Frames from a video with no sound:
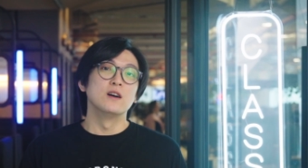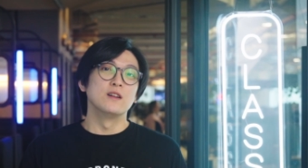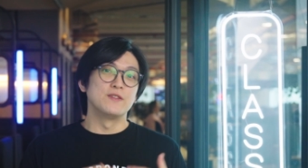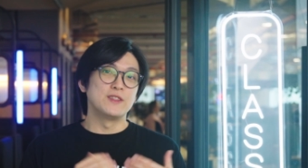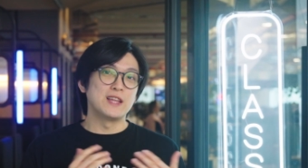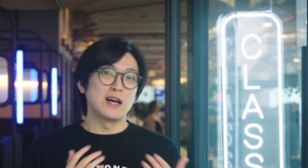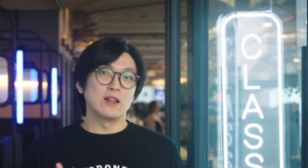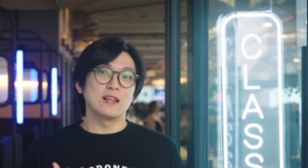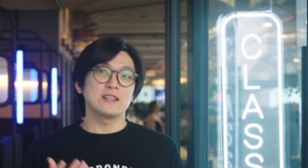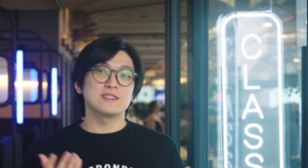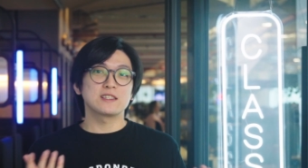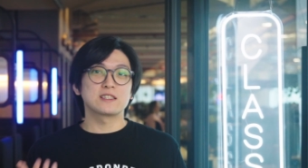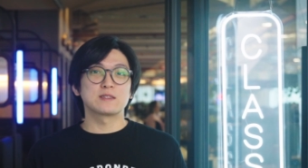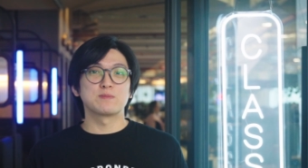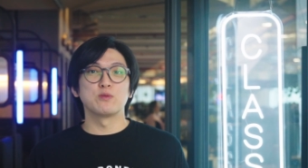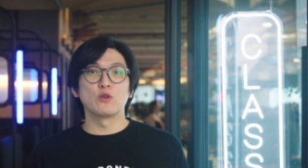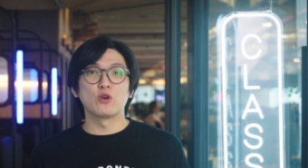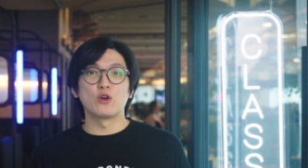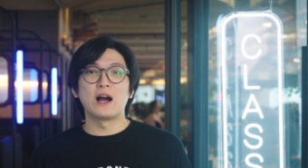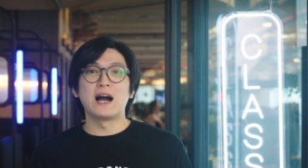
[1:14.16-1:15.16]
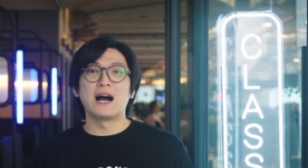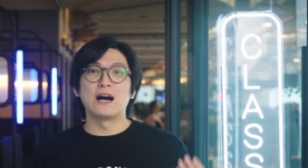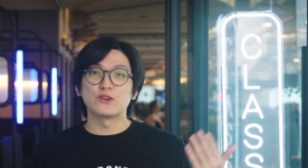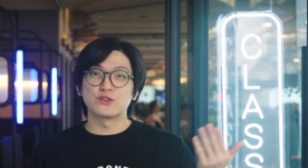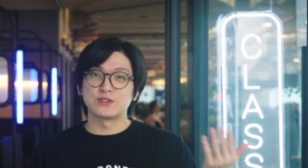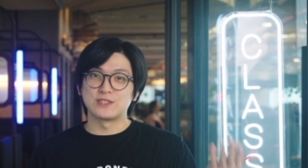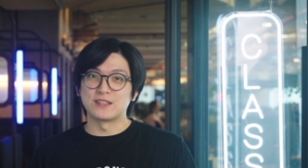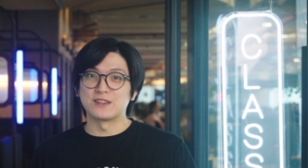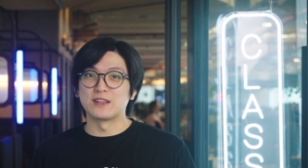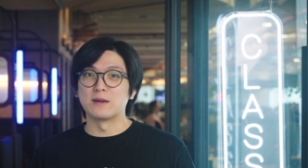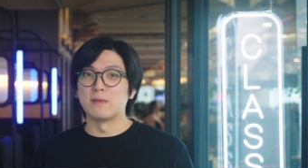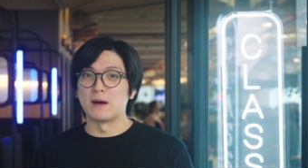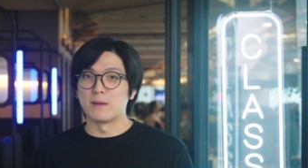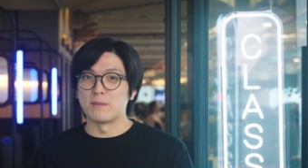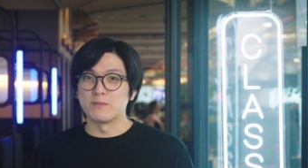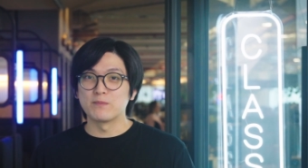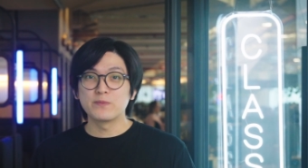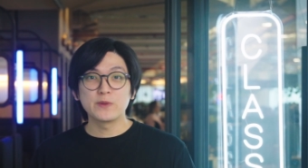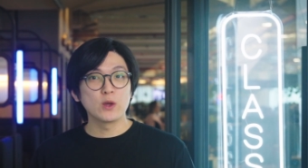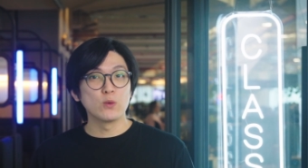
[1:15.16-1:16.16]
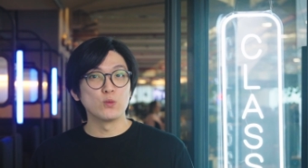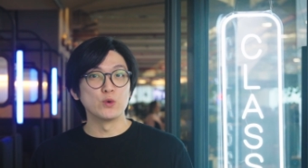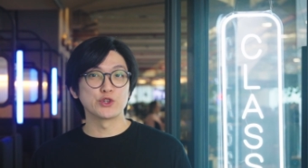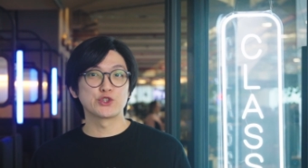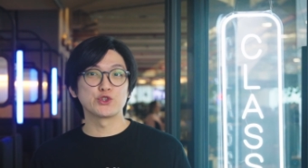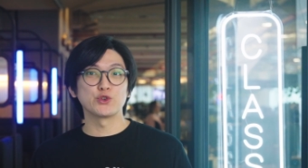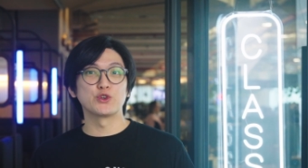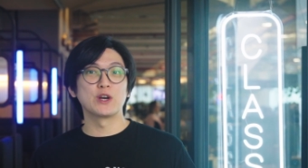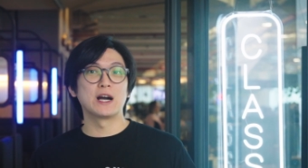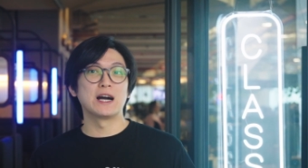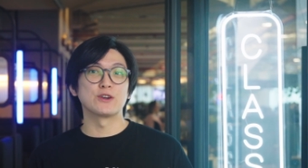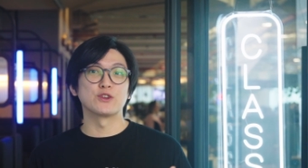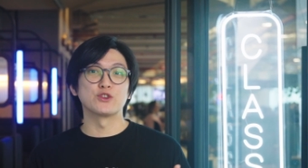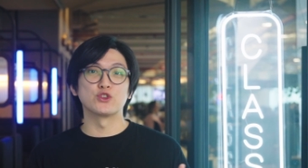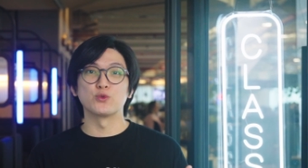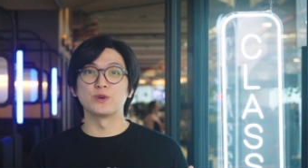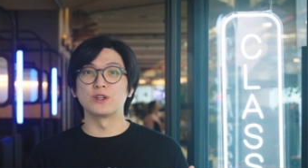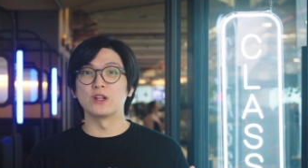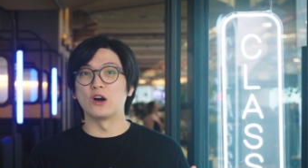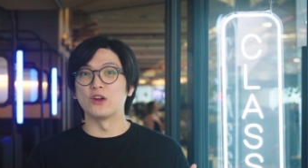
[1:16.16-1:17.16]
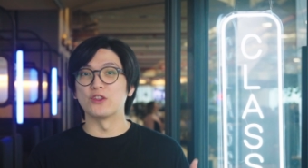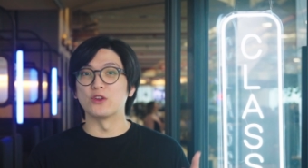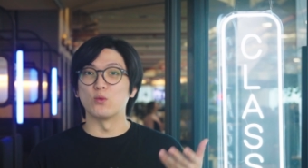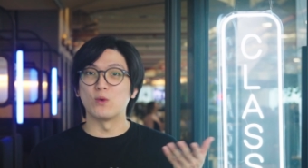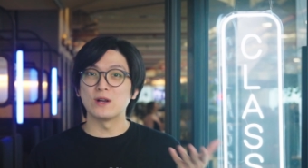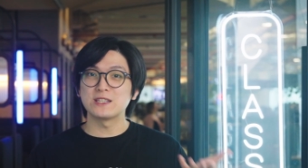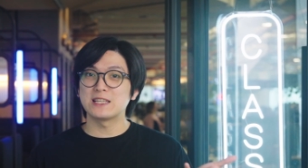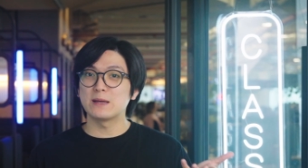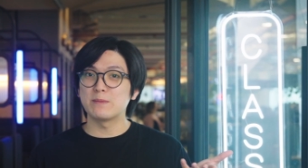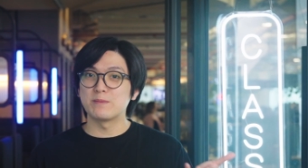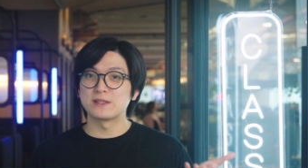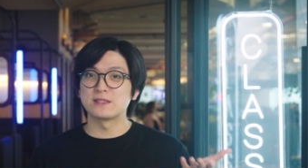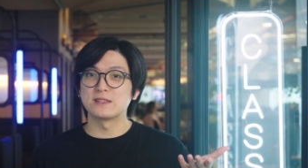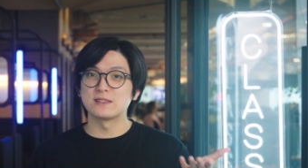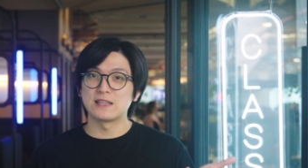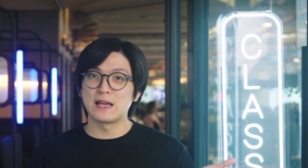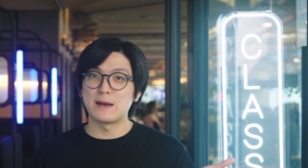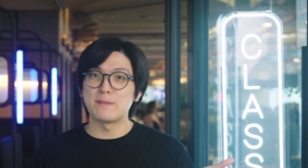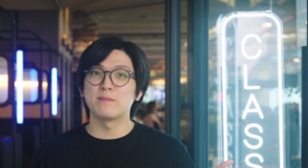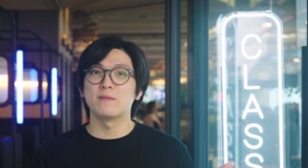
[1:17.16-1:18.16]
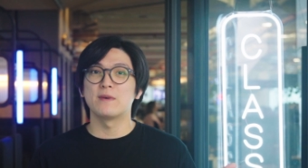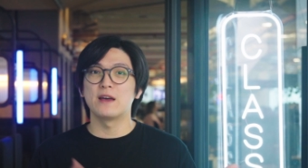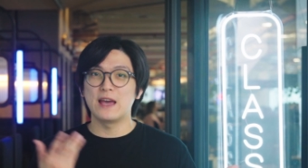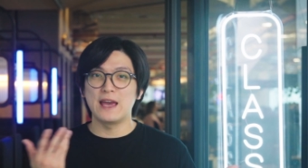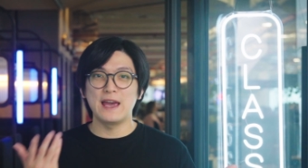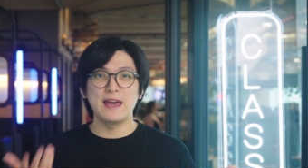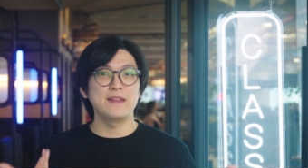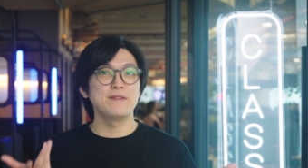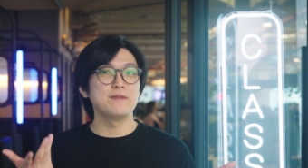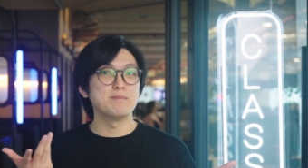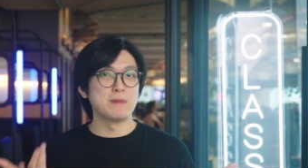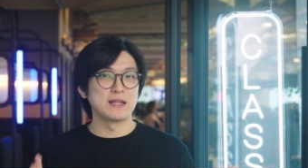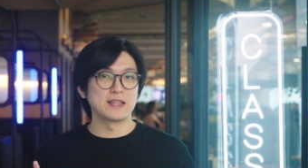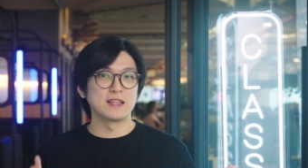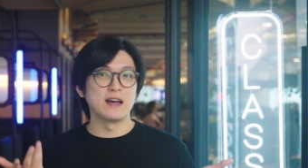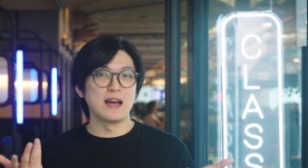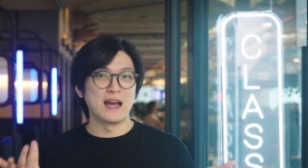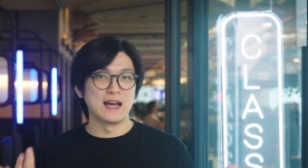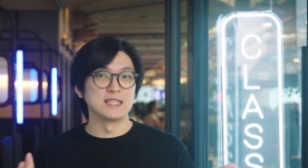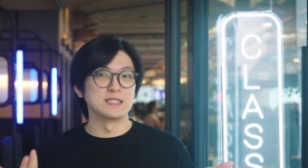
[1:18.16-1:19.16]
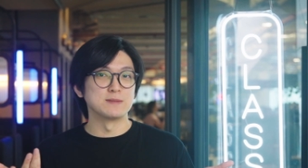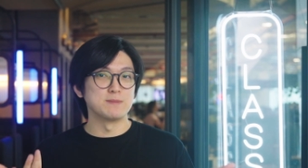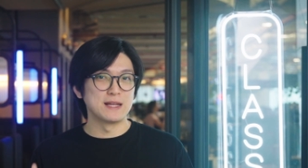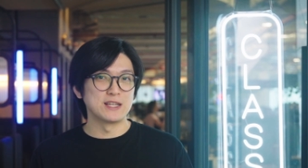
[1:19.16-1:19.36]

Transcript: Now let's explore how to set them up. We'll show you how to do it on the WhatsApp Business App and Meta Ads